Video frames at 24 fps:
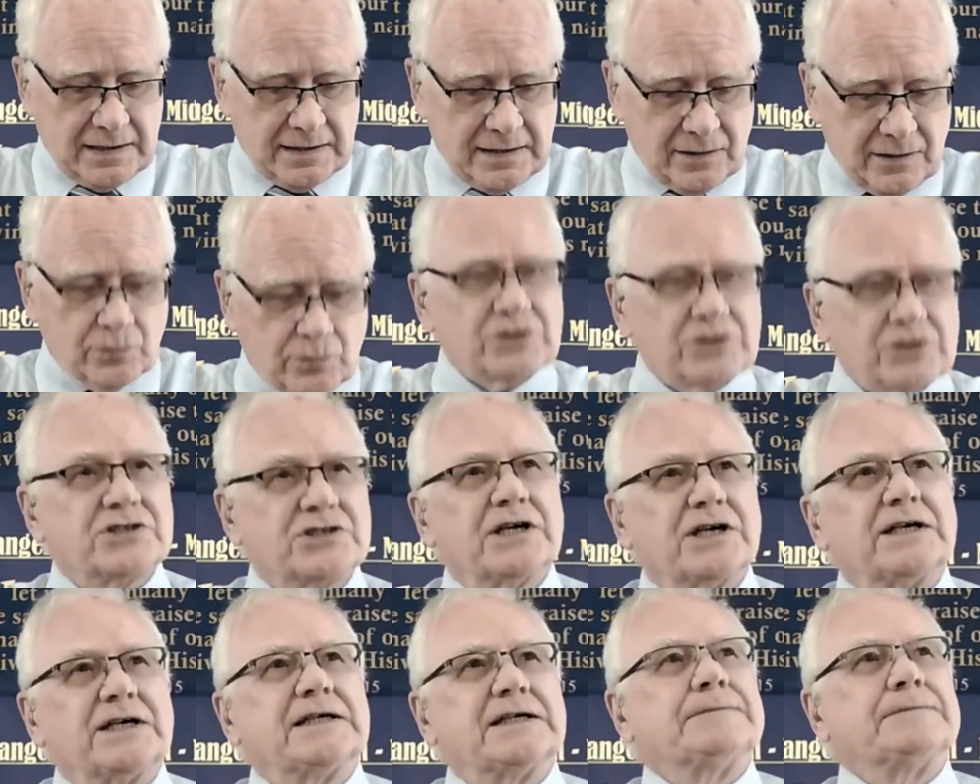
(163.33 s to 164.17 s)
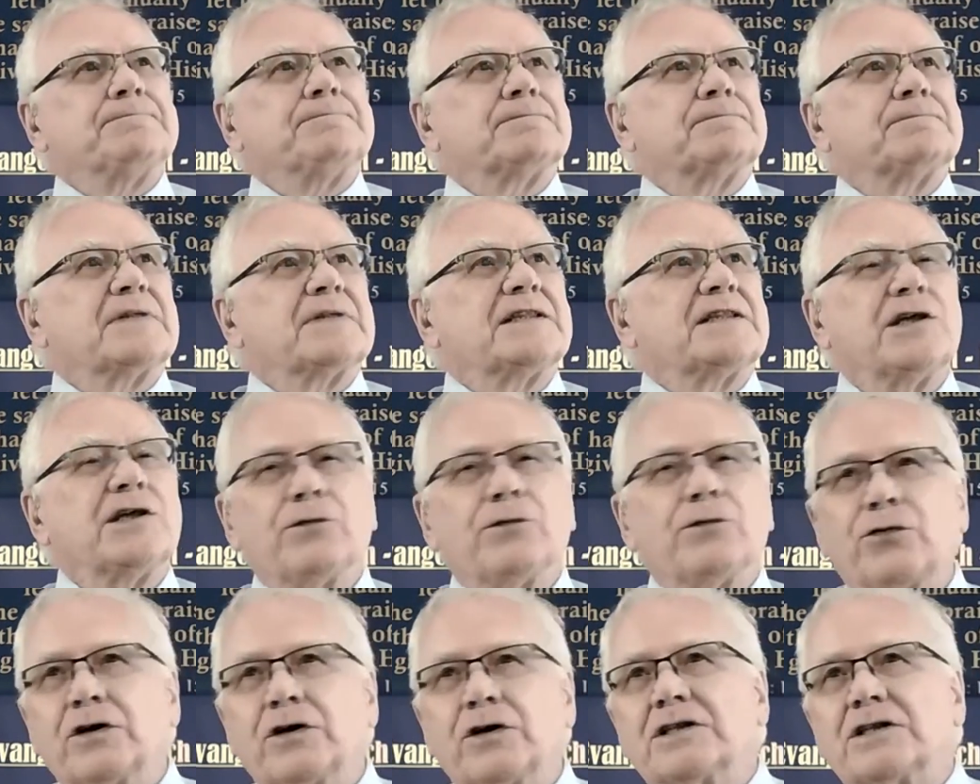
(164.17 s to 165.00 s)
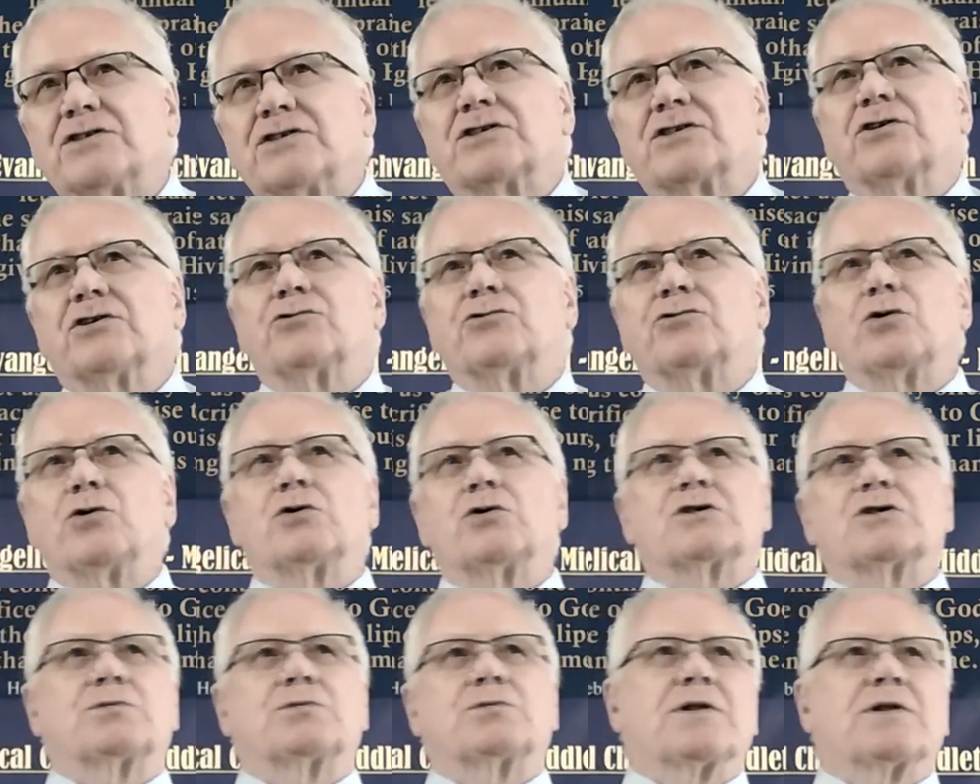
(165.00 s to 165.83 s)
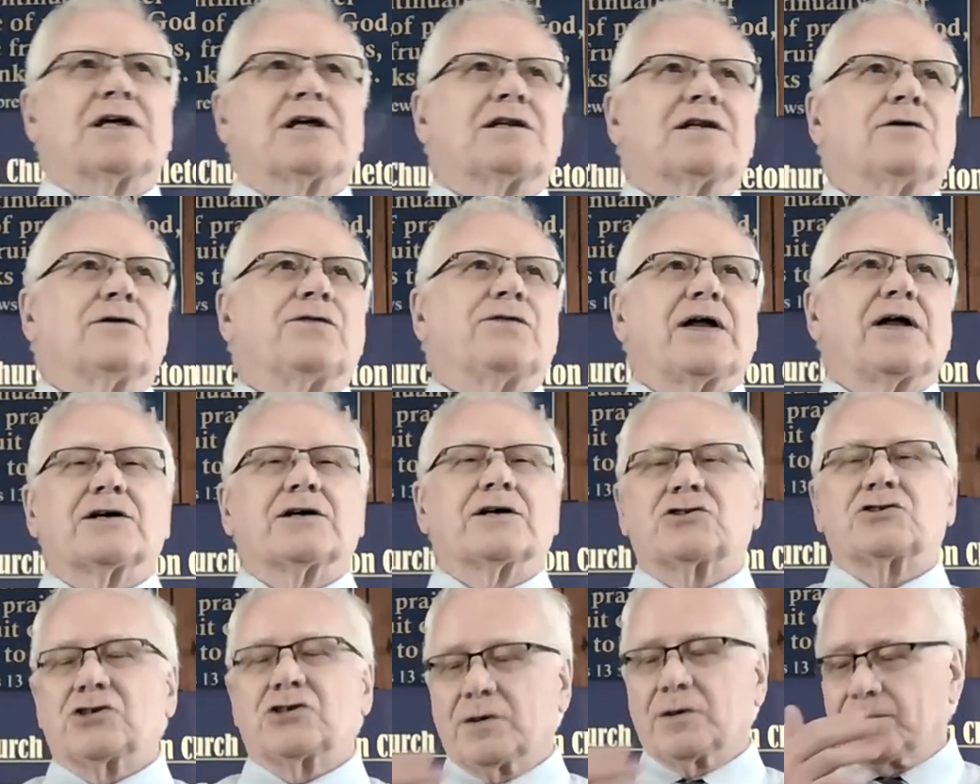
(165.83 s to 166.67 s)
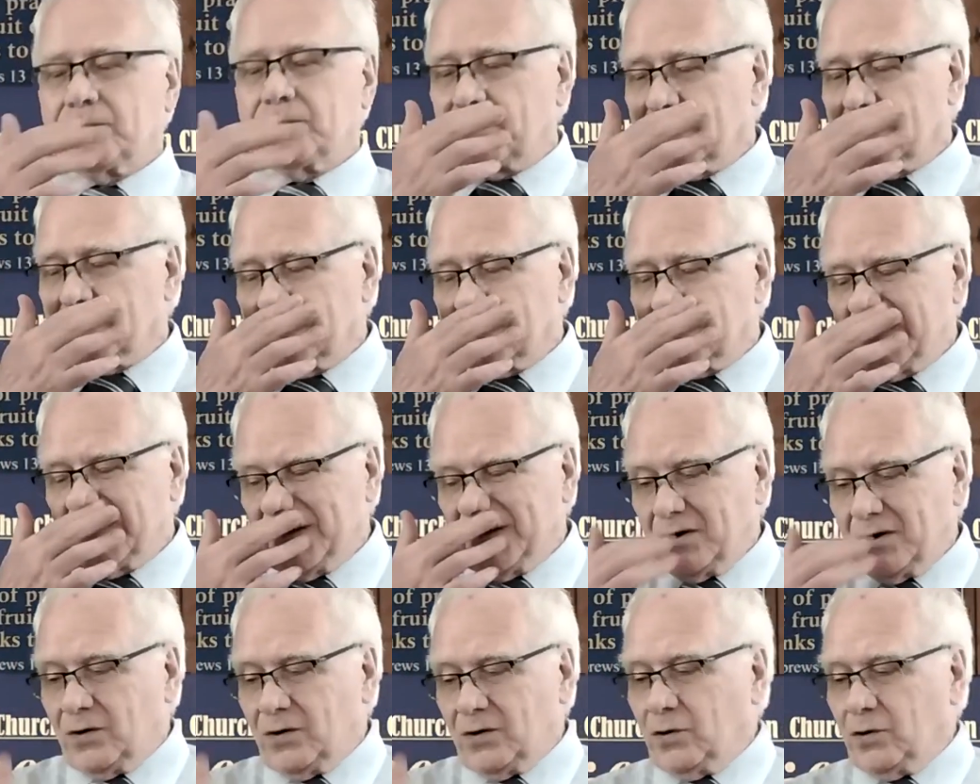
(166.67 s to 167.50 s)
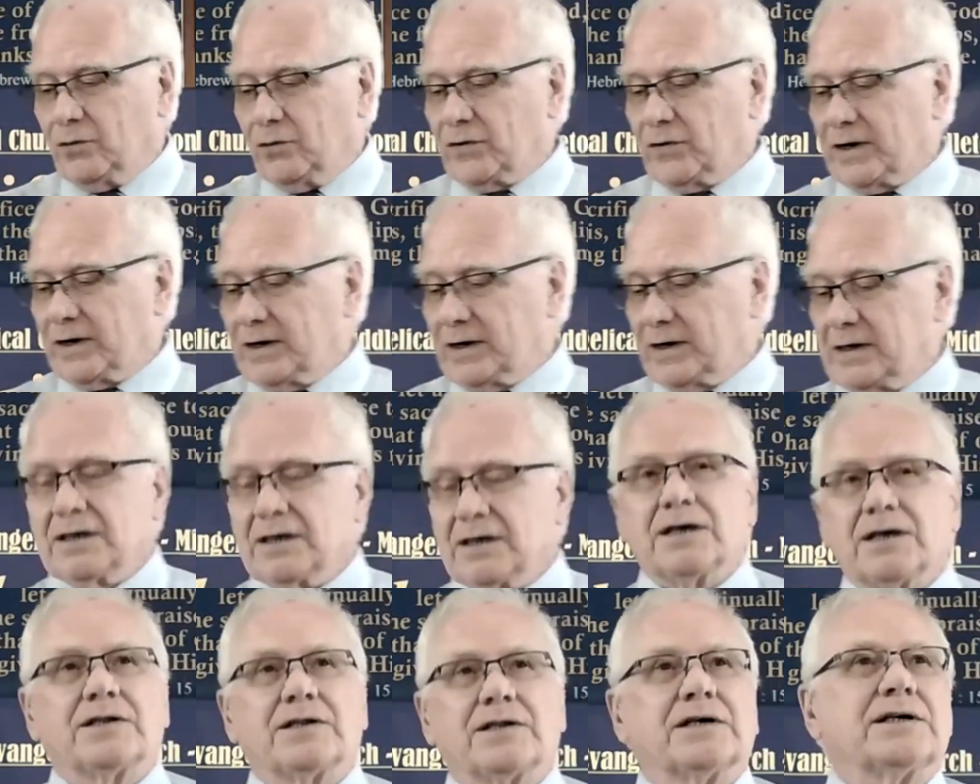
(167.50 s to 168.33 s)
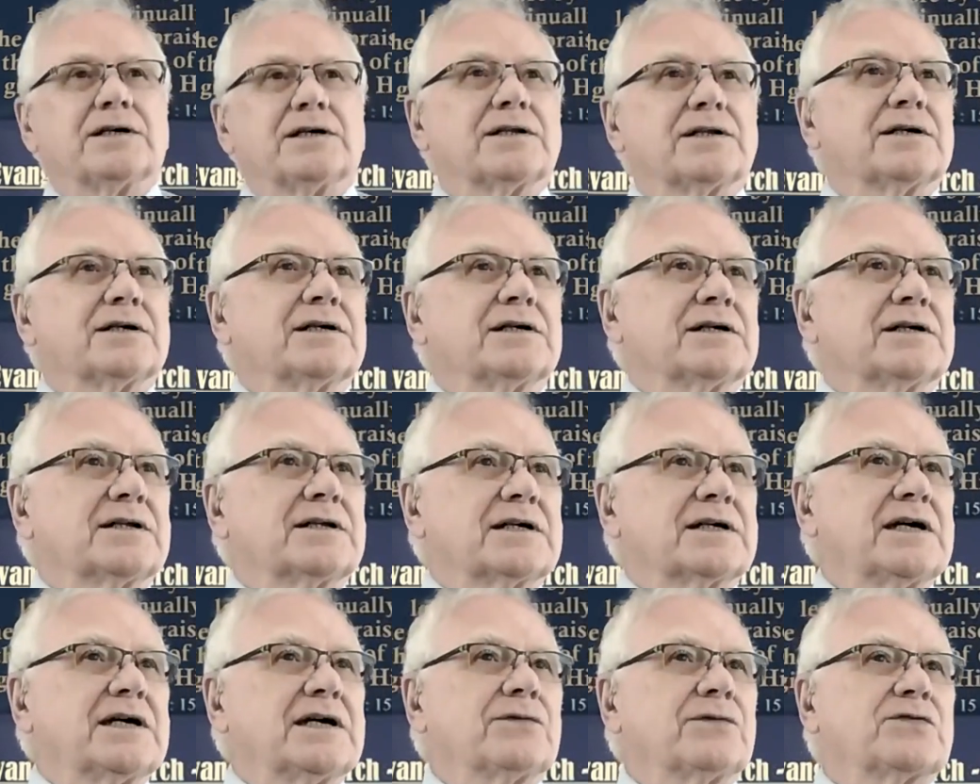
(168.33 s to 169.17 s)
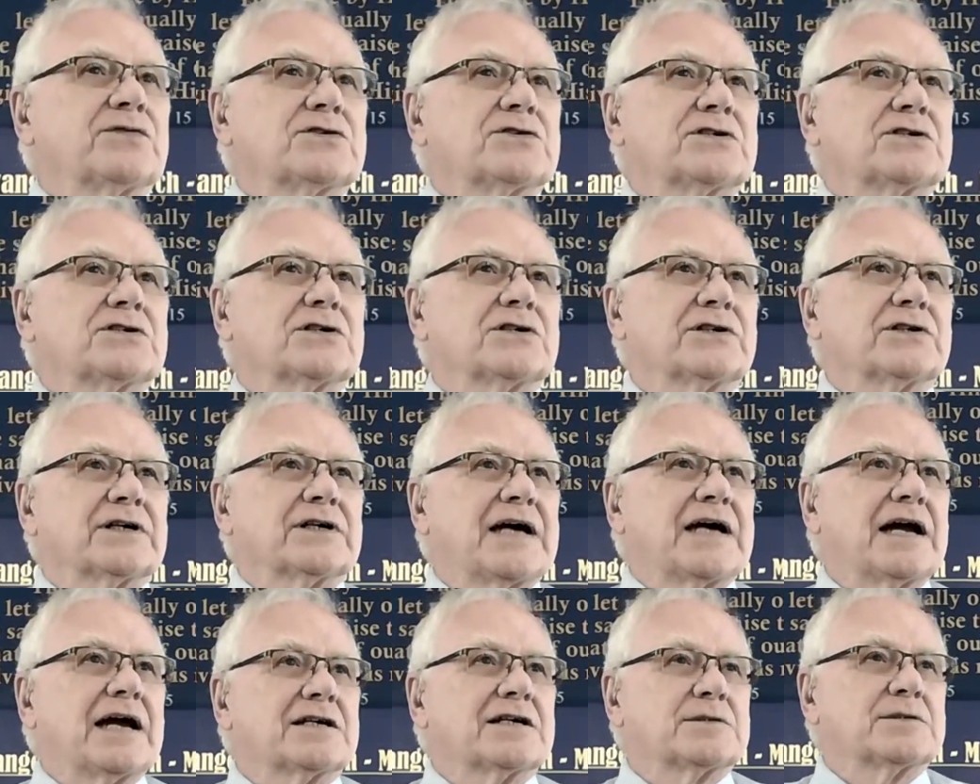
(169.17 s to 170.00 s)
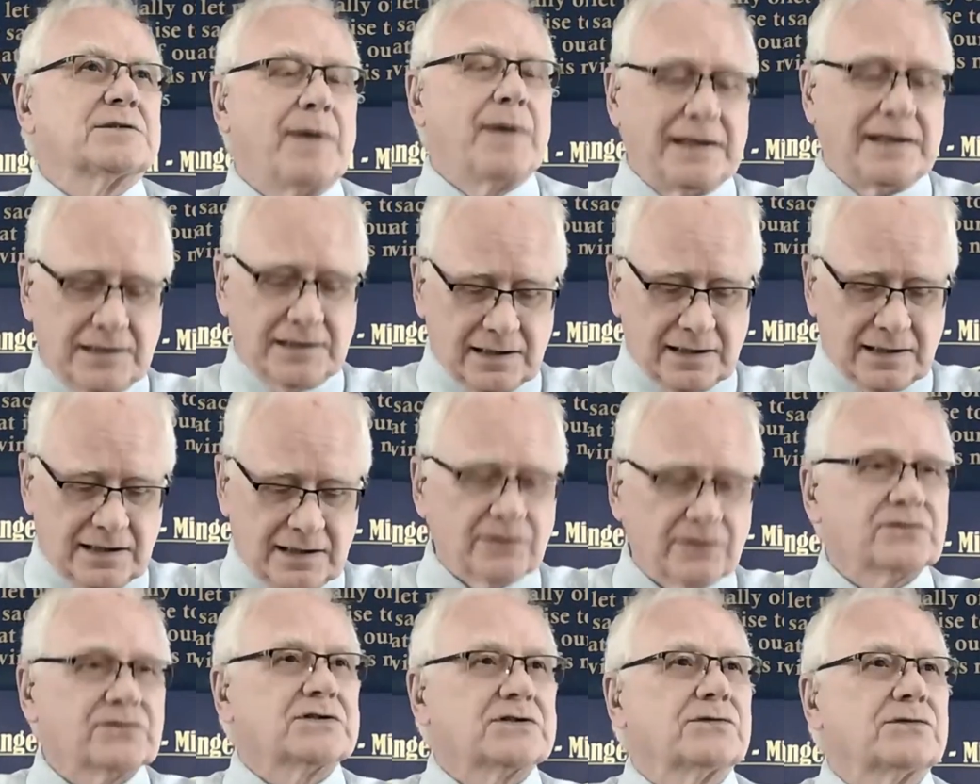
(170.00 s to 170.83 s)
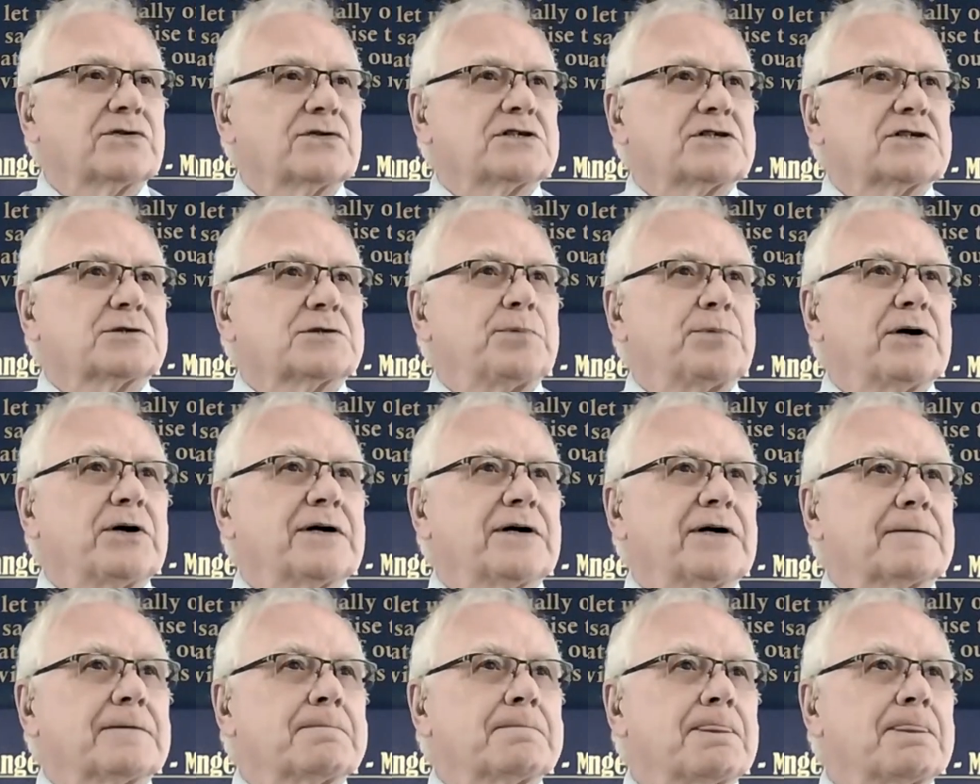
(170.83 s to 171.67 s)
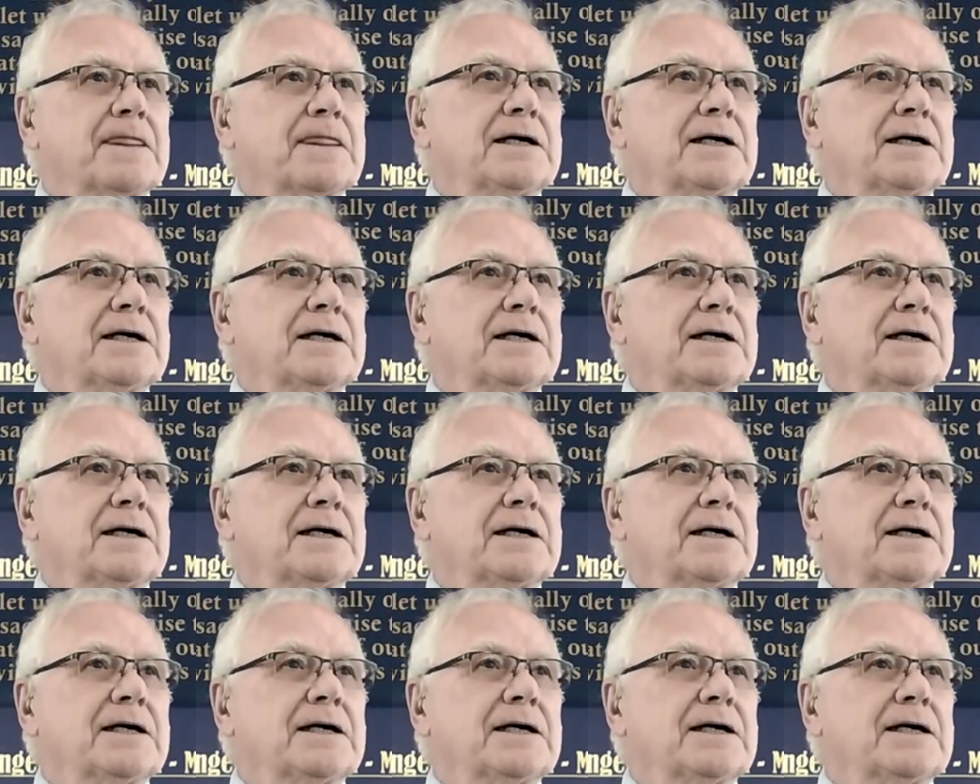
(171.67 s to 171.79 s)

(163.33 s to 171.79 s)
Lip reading: There was a difference arose within the fellowship over the gifts or the charismatic gifts of the Spirit.